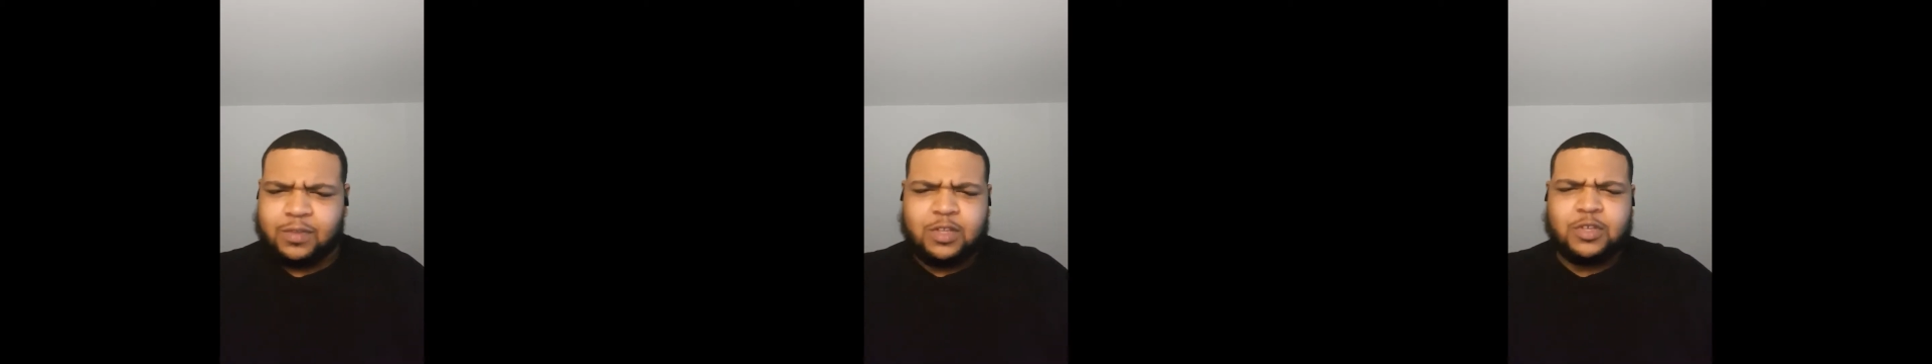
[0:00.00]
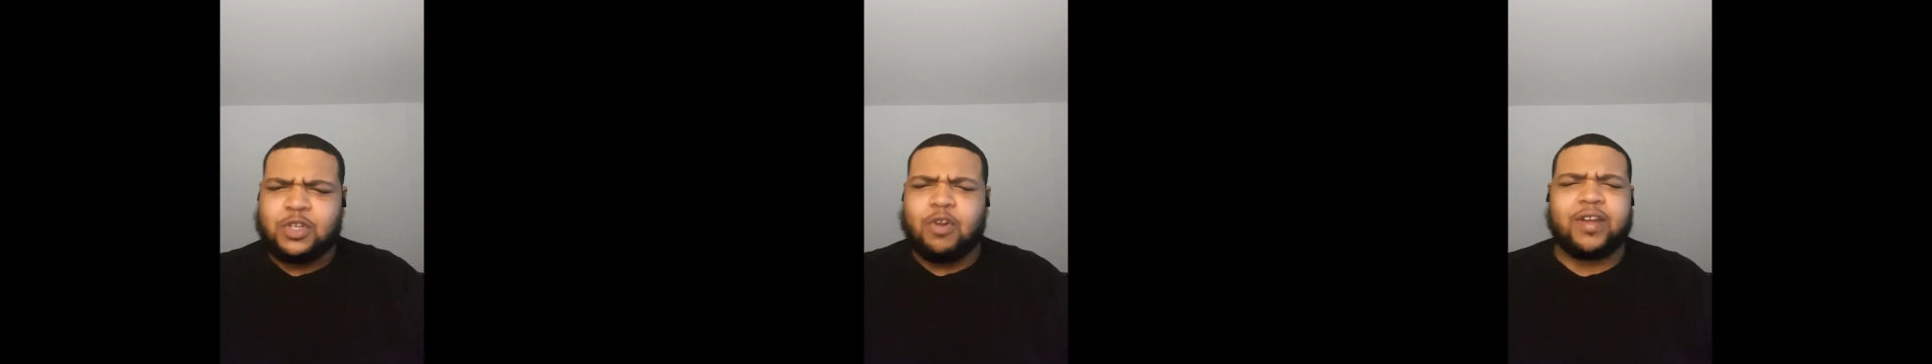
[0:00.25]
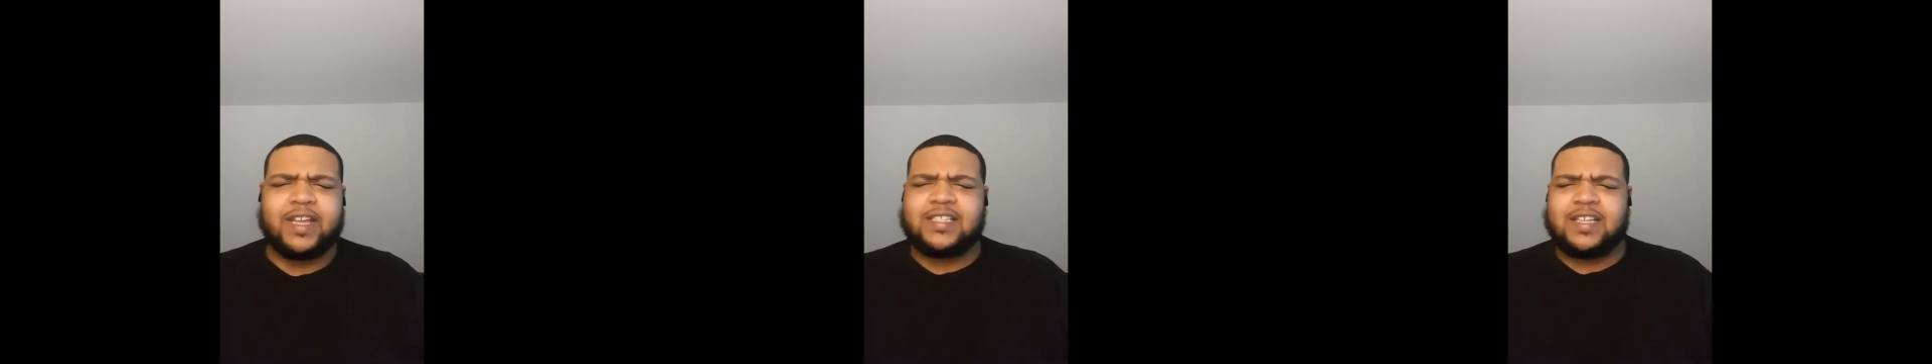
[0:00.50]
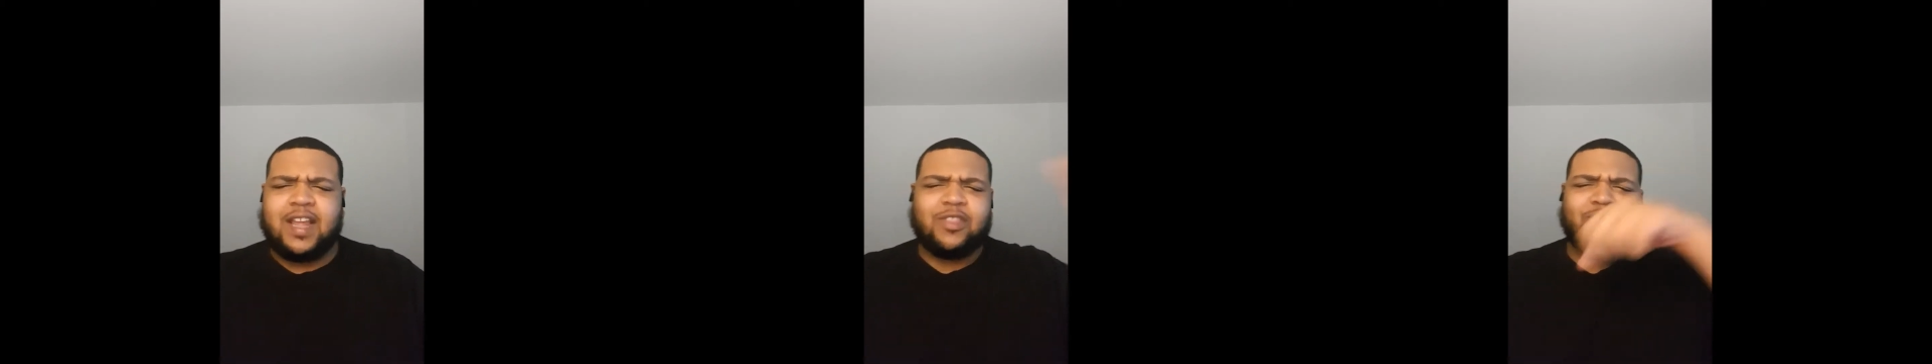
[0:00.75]
Zoro gets
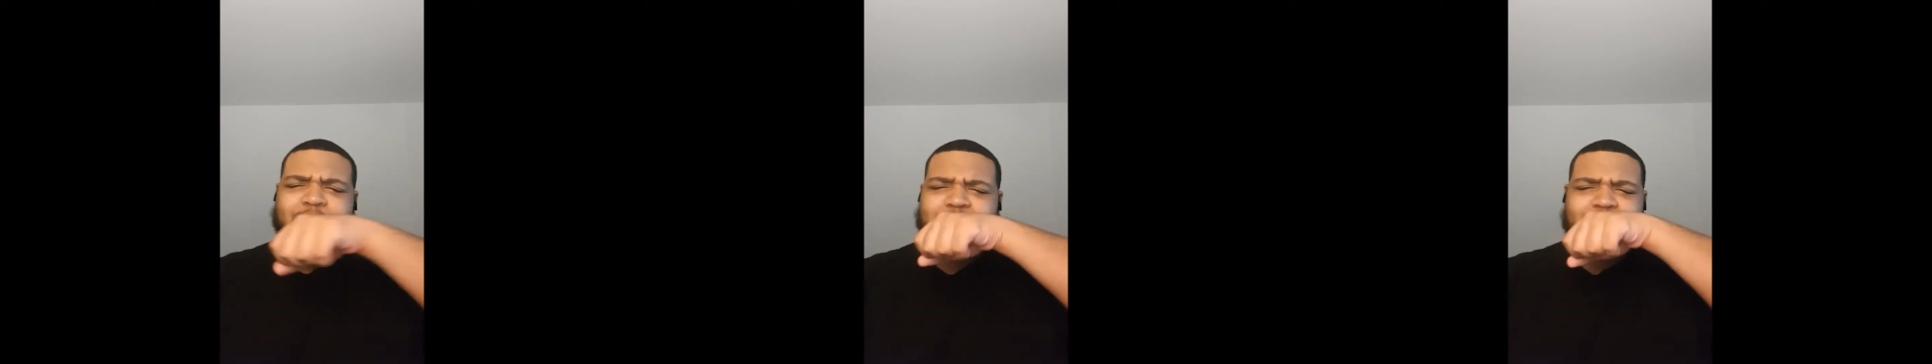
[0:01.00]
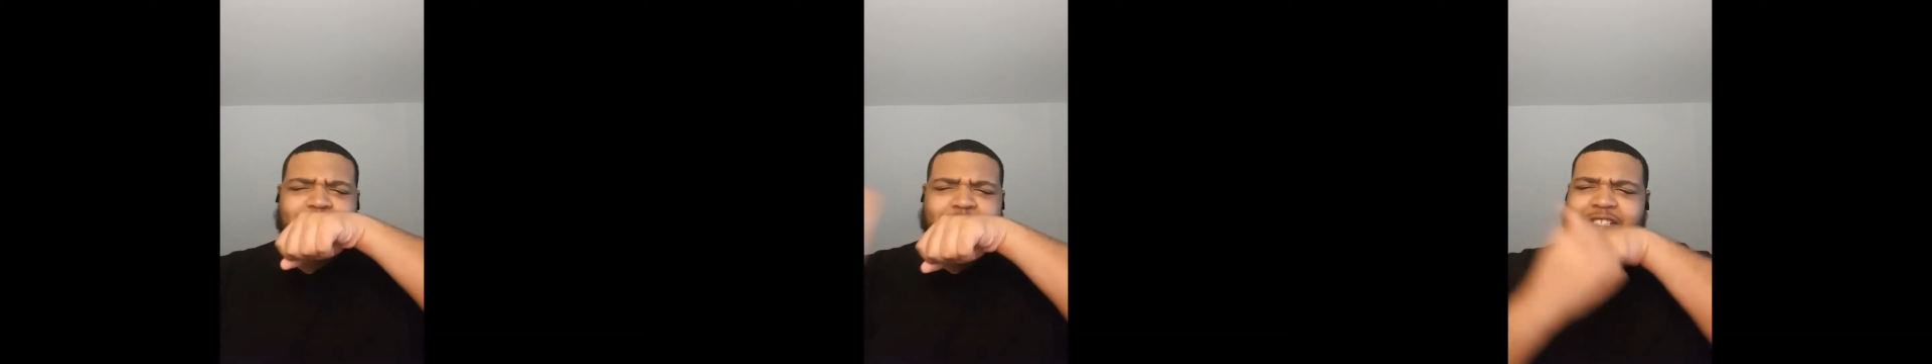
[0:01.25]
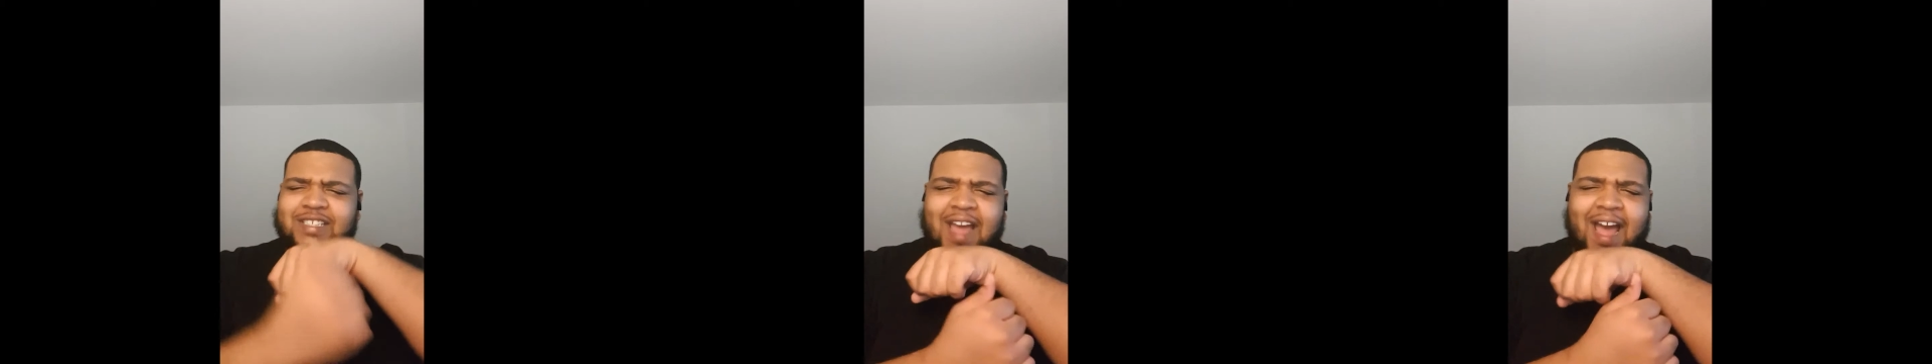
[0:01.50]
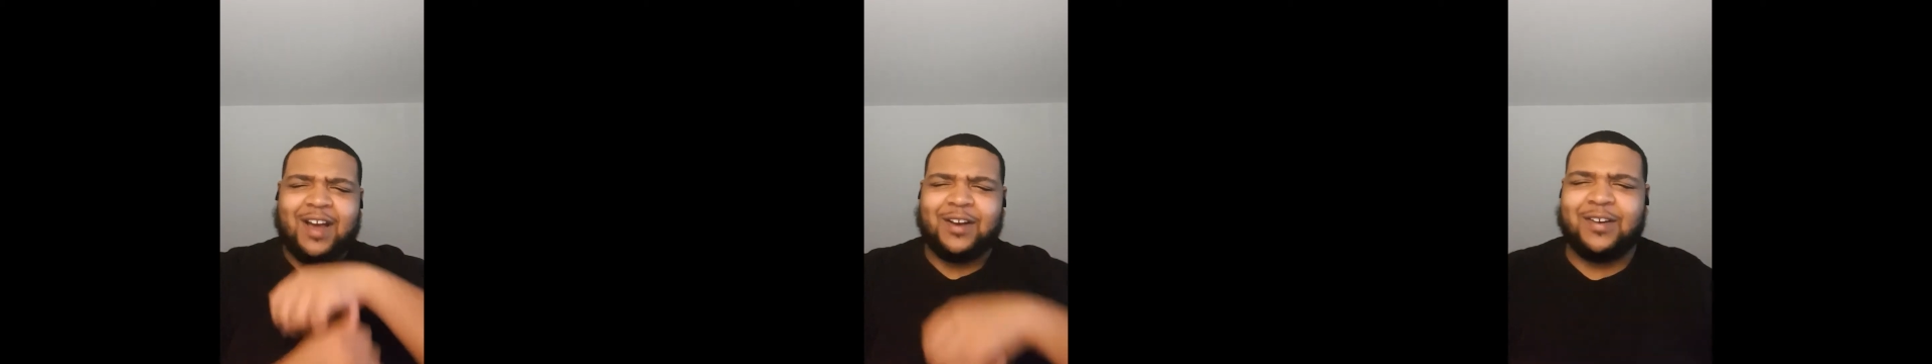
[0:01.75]
in there, 3 sword
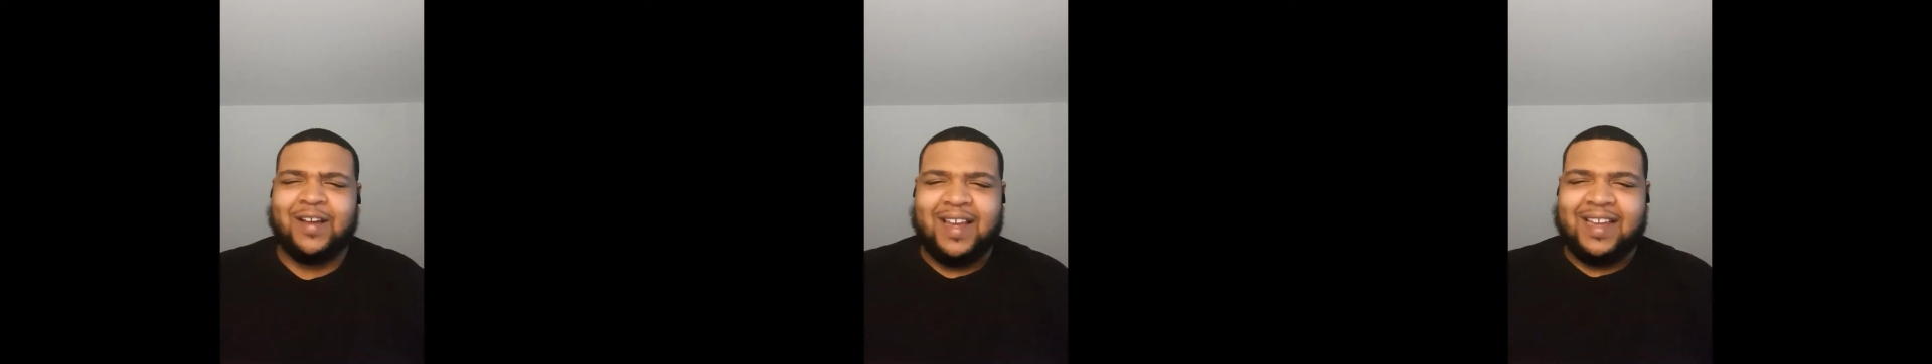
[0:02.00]
style.